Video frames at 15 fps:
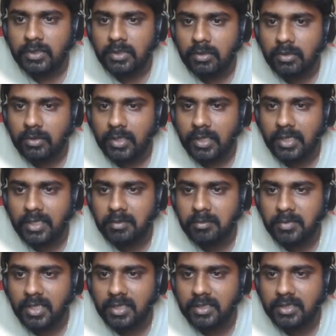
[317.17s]
Okay, let
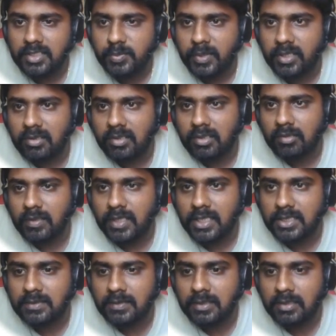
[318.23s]
me run this particular query
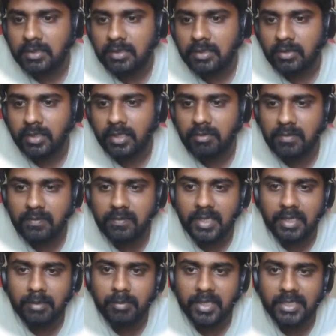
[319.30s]
as well. Okay, we
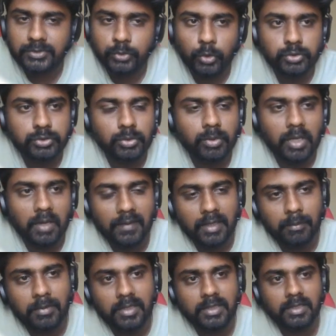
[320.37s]
are, because those two are
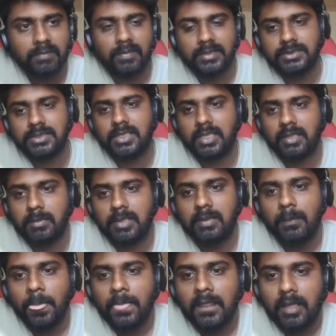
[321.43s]
available in the first table,
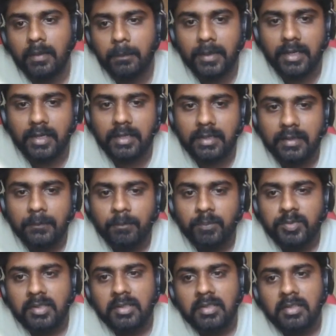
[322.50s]
but
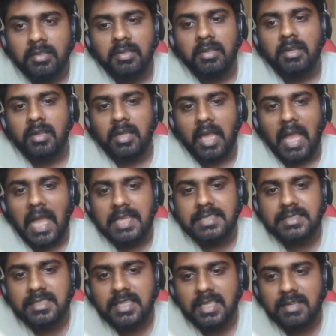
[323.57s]

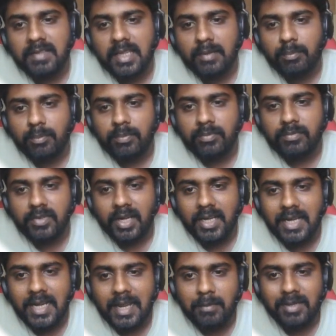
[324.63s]
as here we are
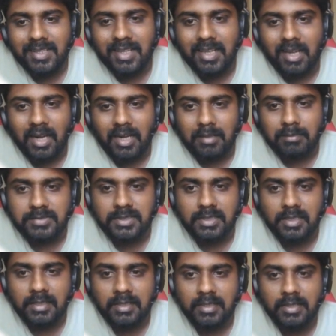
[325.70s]
renamed the columns,
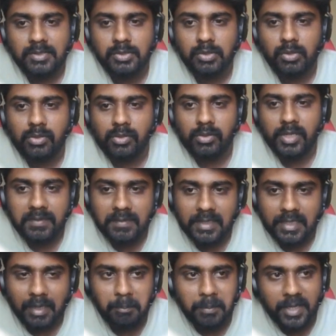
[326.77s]
so it will
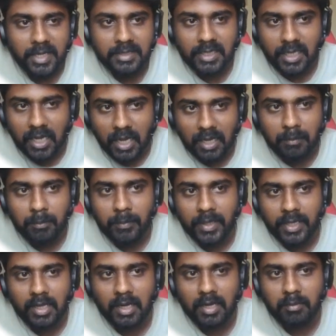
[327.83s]
compare the column
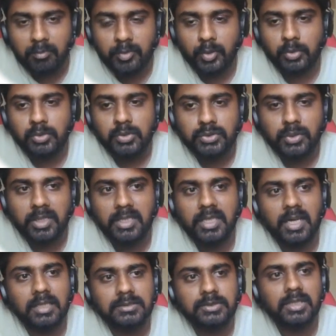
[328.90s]
by column row. So
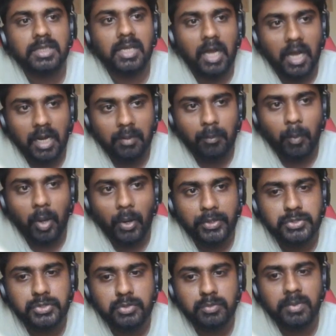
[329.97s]
here also the column
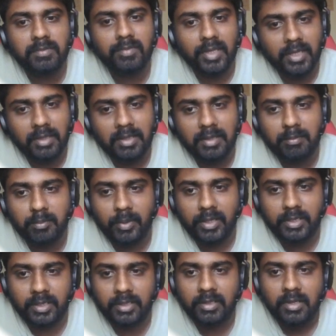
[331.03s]
order should be very
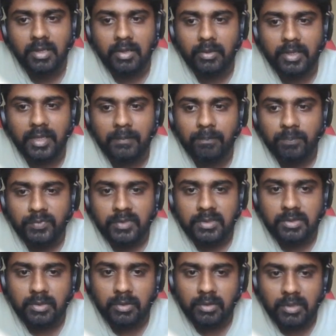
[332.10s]
important. Okay,
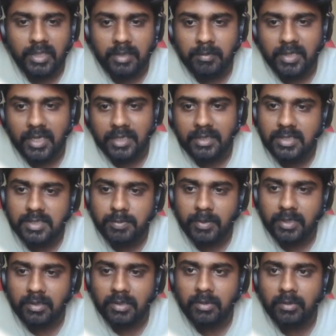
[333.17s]
so let me run this
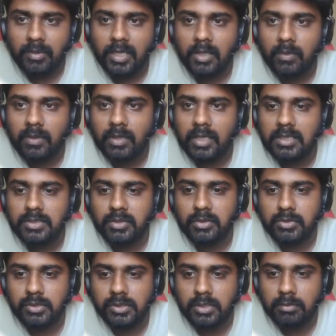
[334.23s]
particular query now, and I'll show
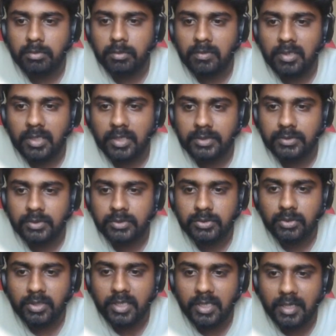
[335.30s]
you so that you people will understand.
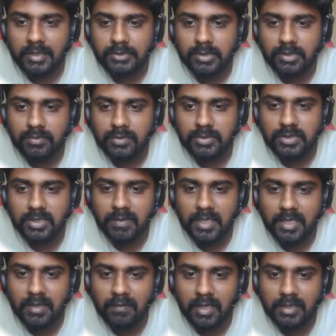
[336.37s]
So here also, if you see, we
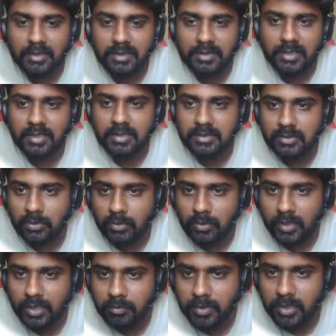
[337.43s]
have got the thing. So
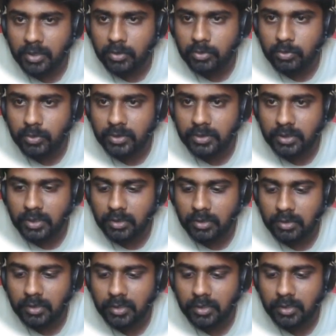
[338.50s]
let me do one thing.